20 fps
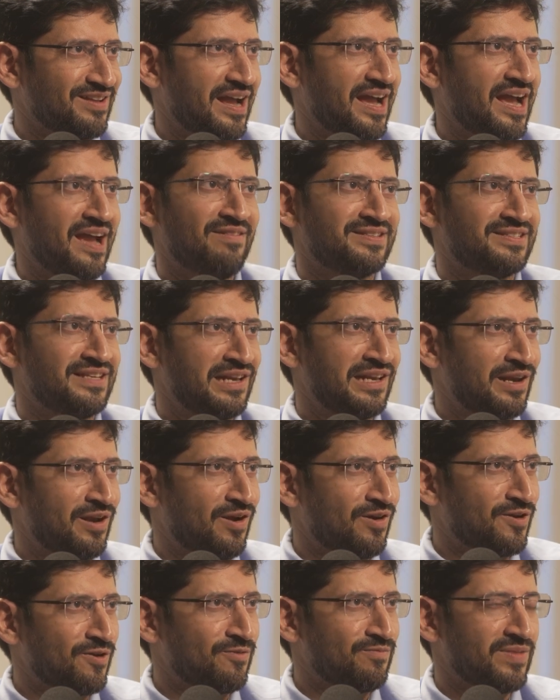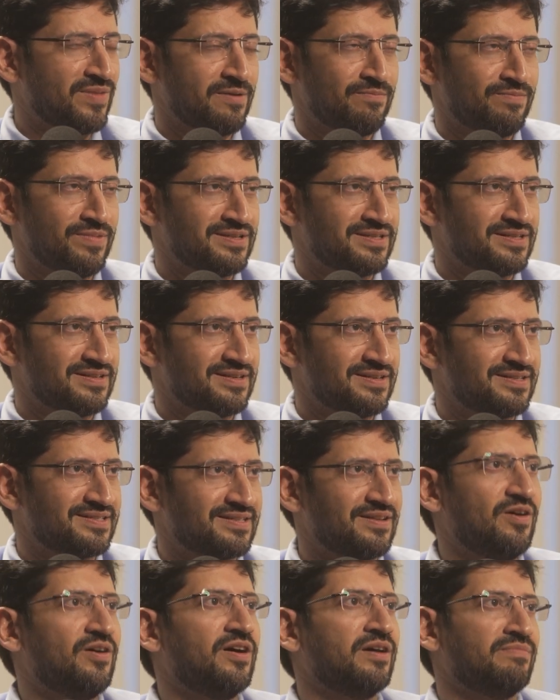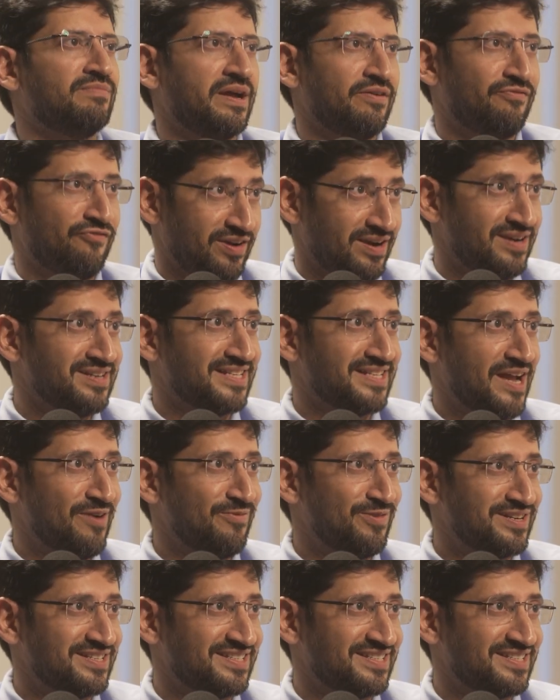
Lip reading: I have seen a lot of my patients or my friends, I would